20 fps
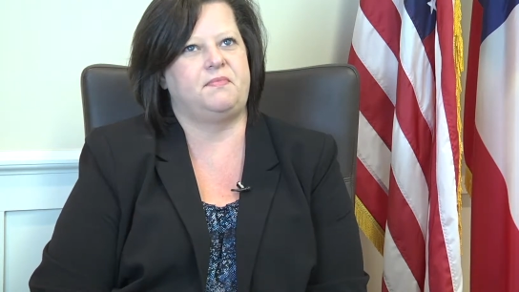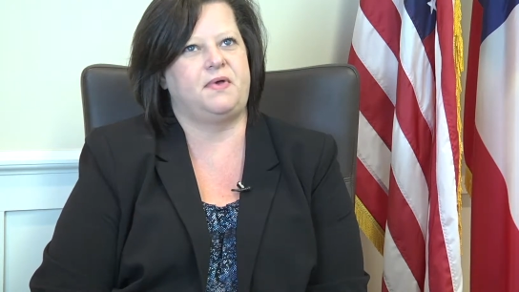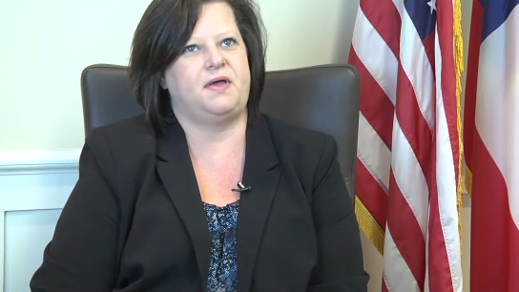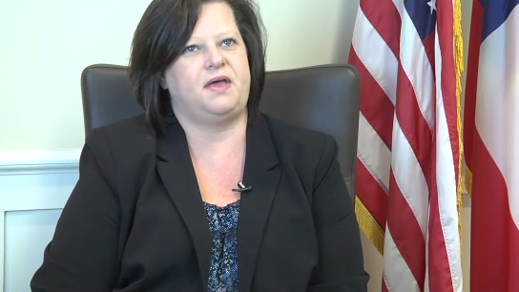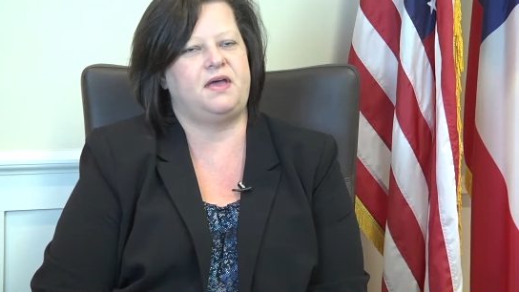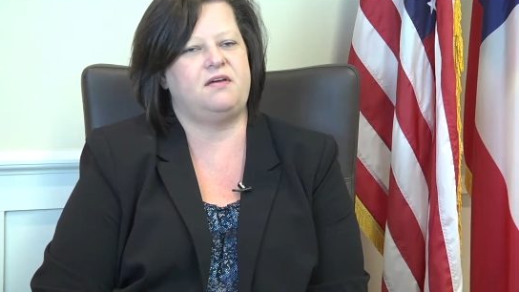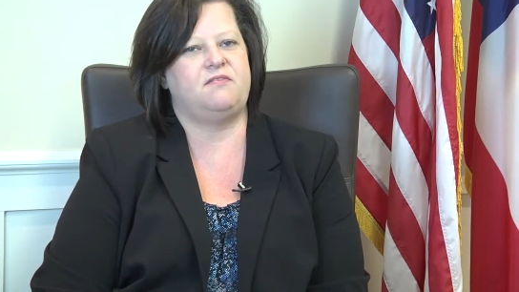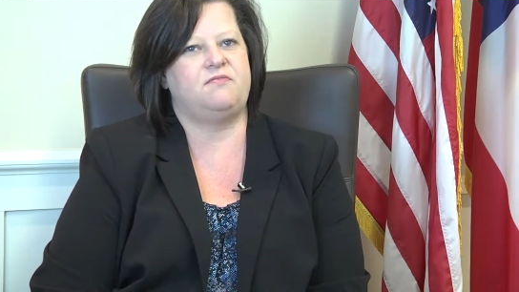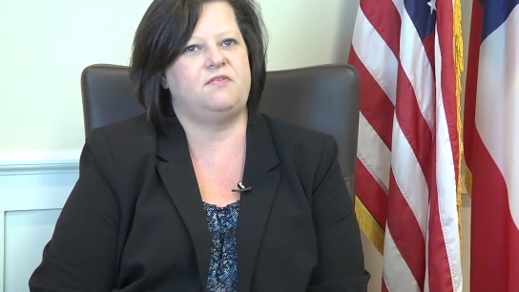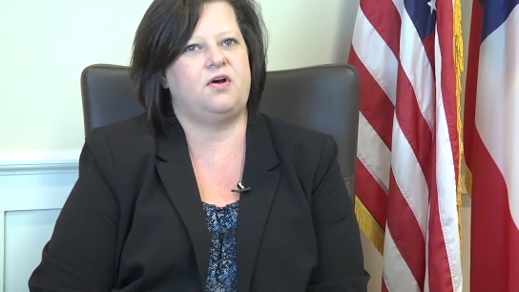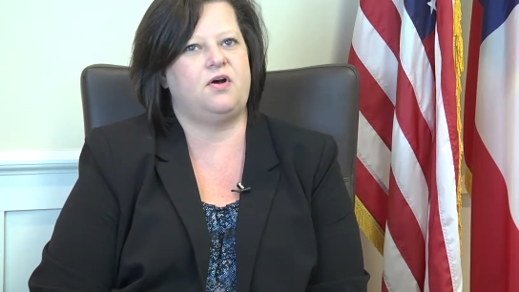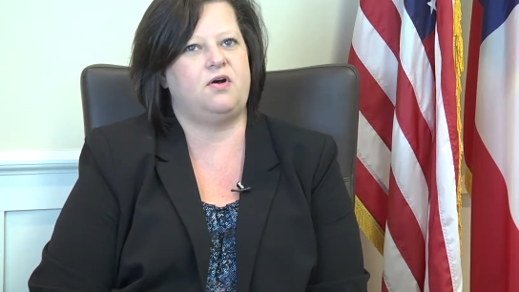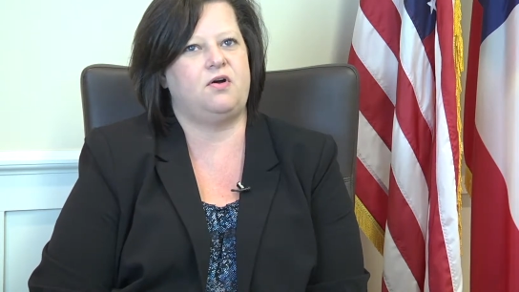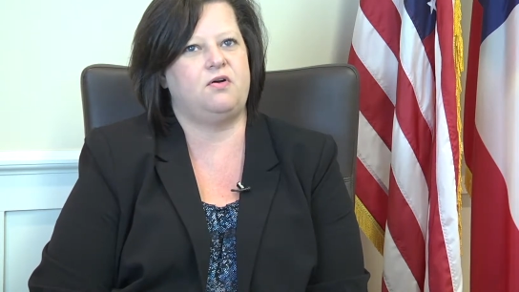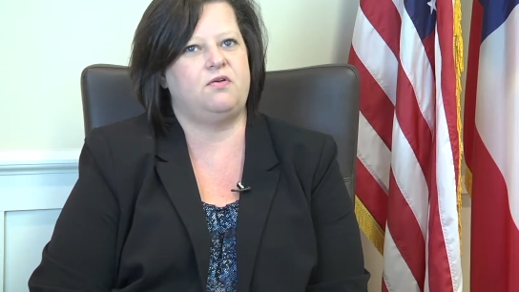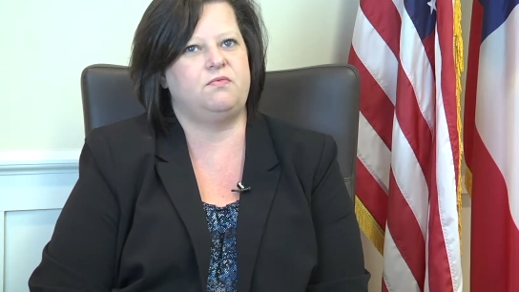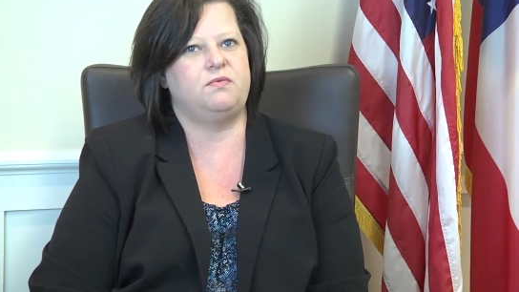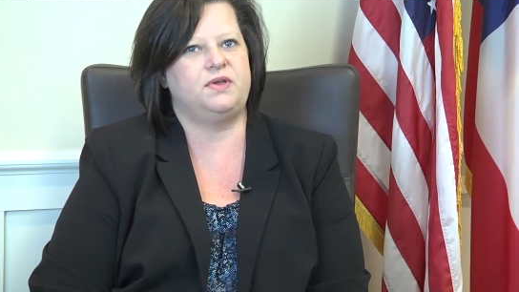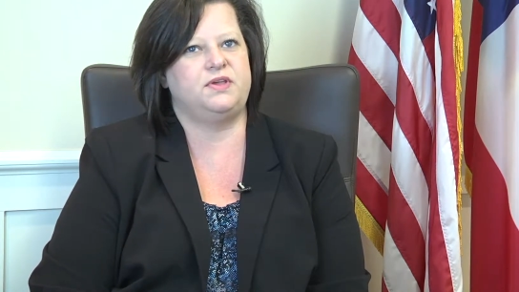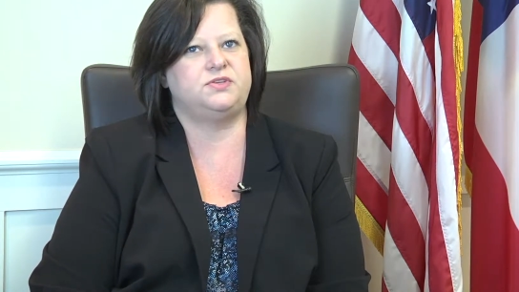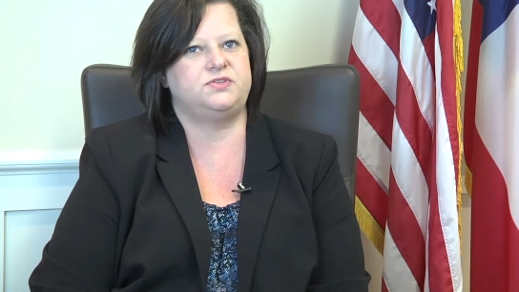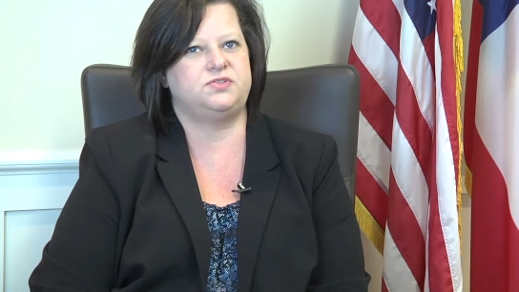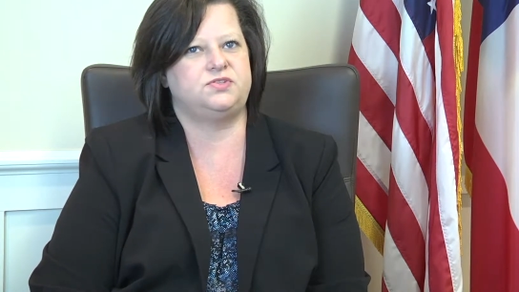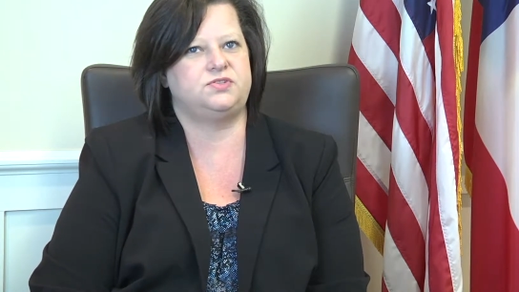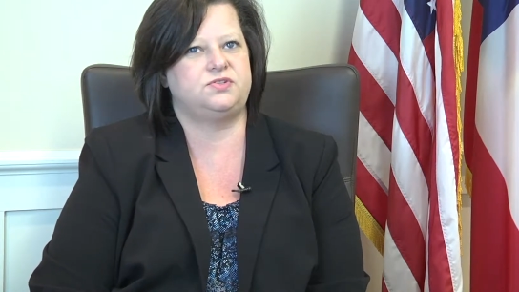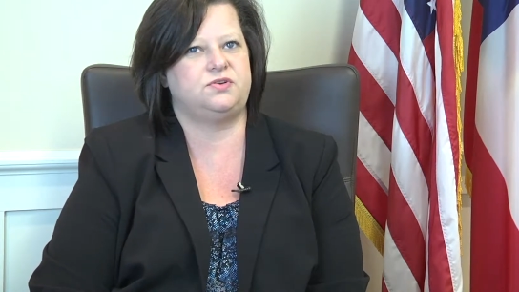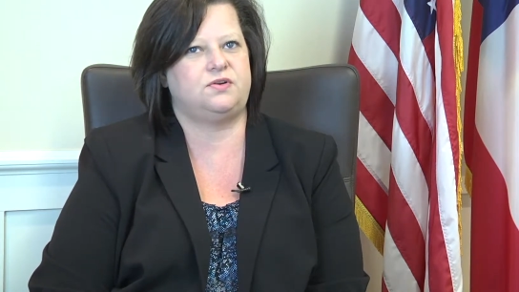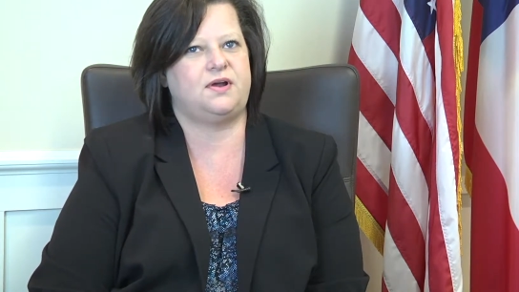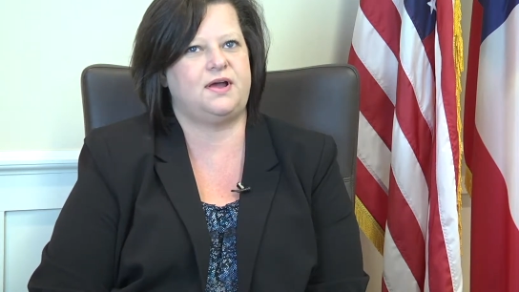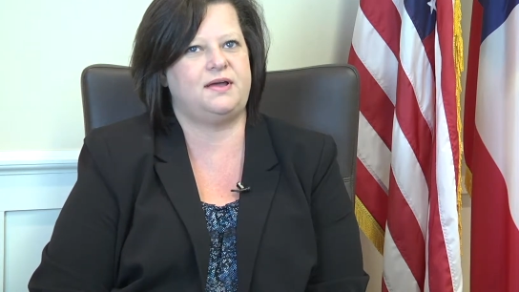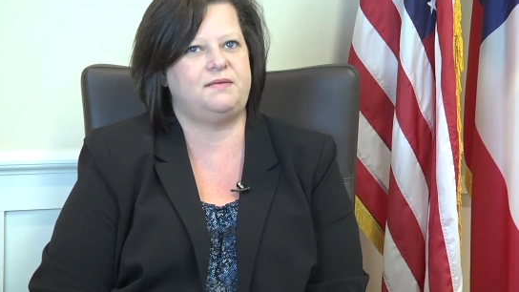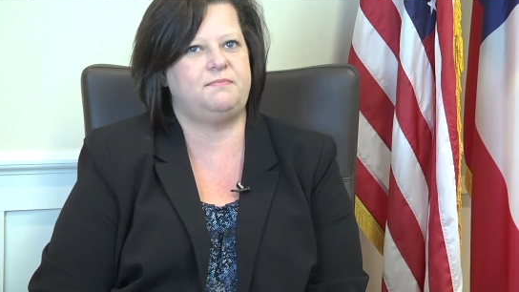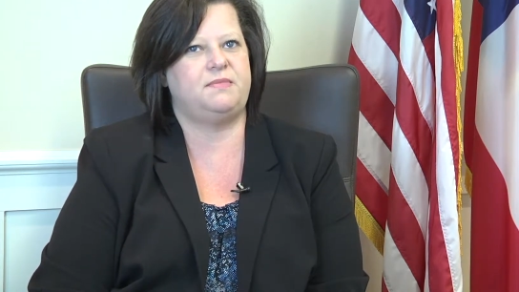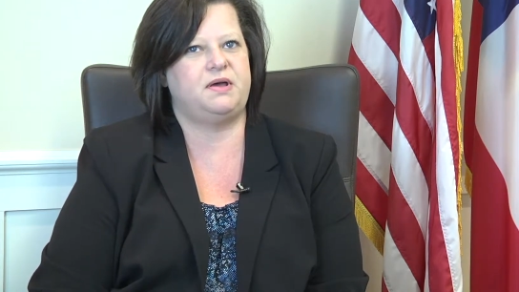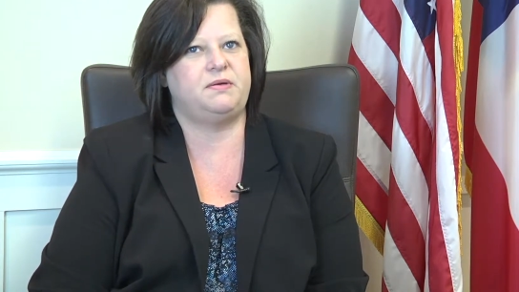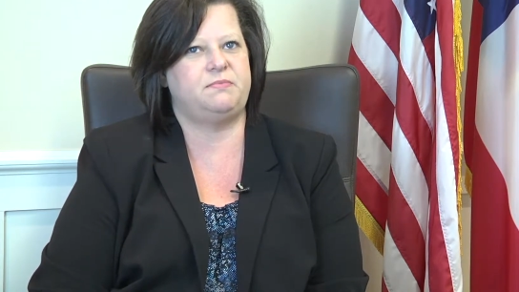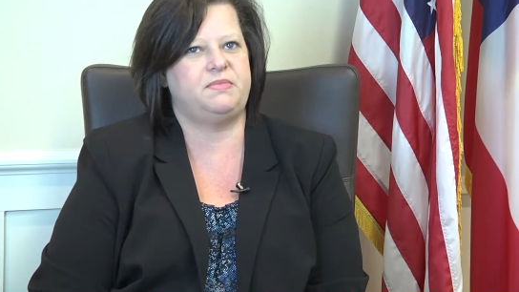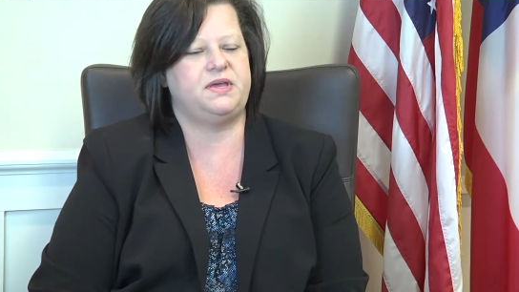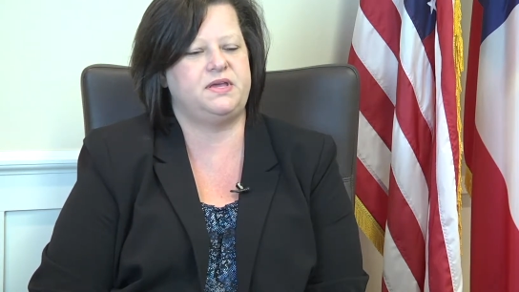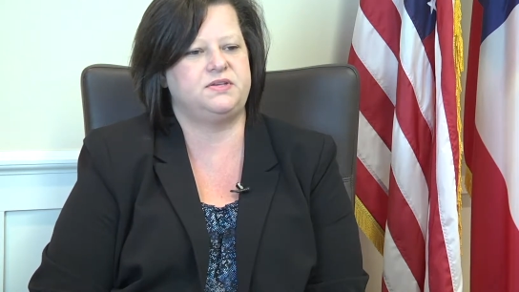have always tried
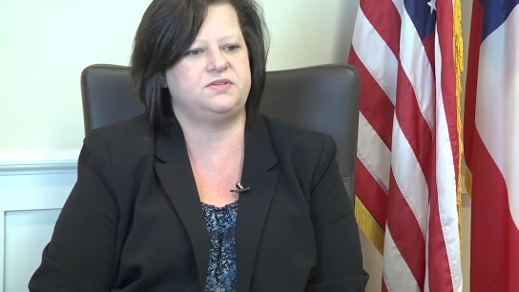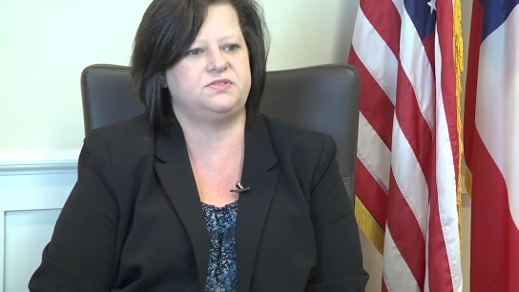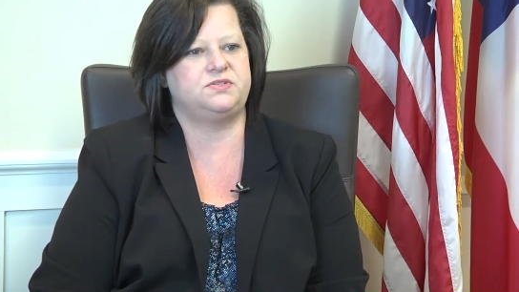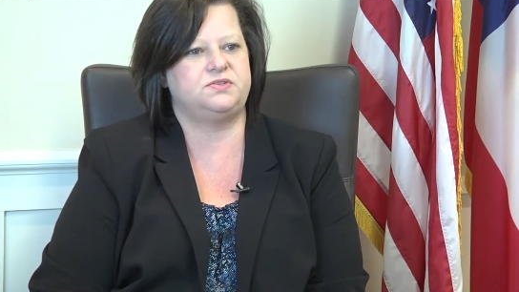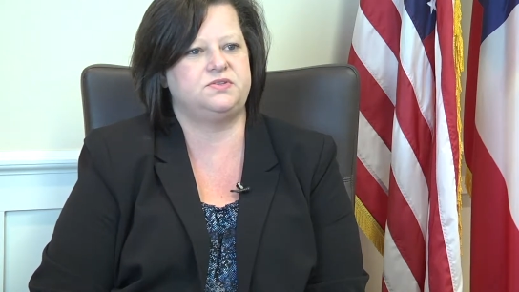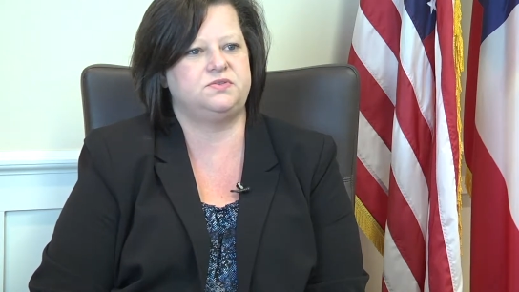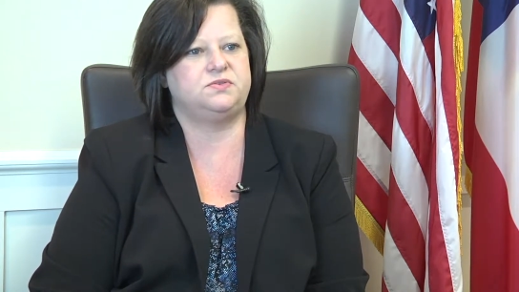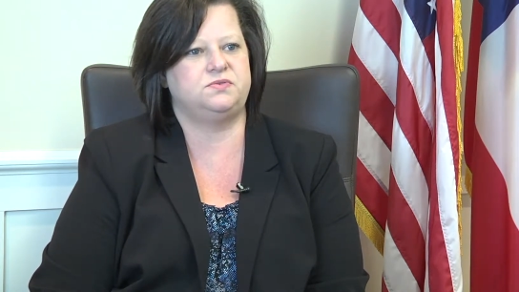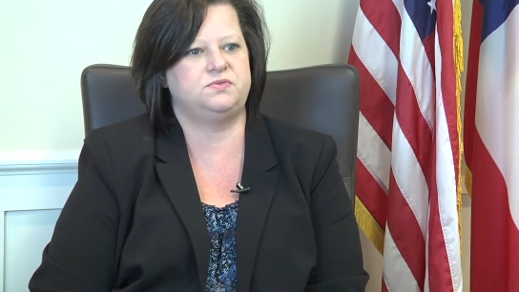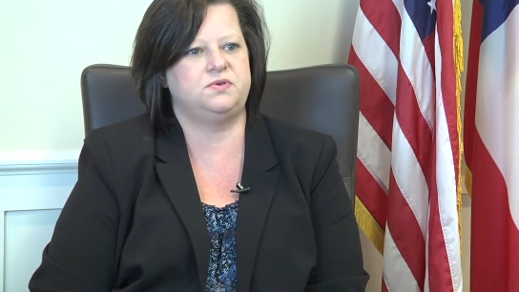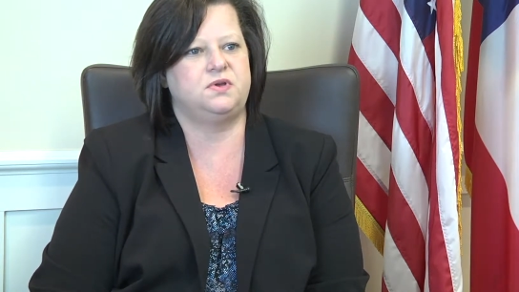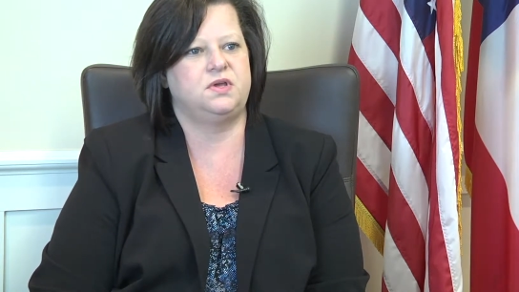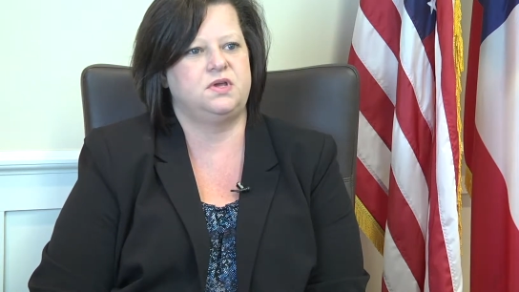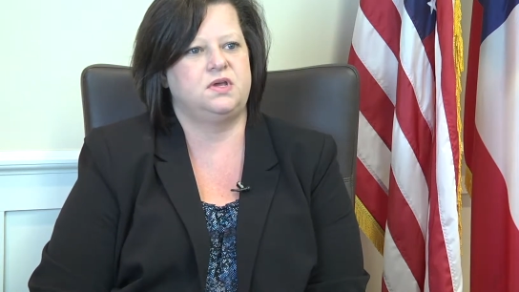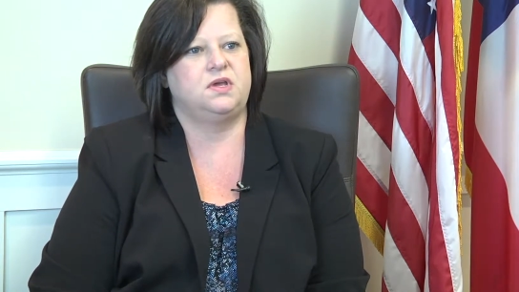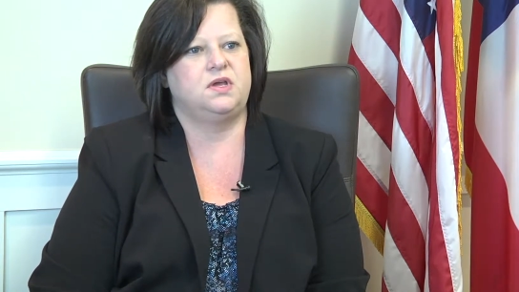my best to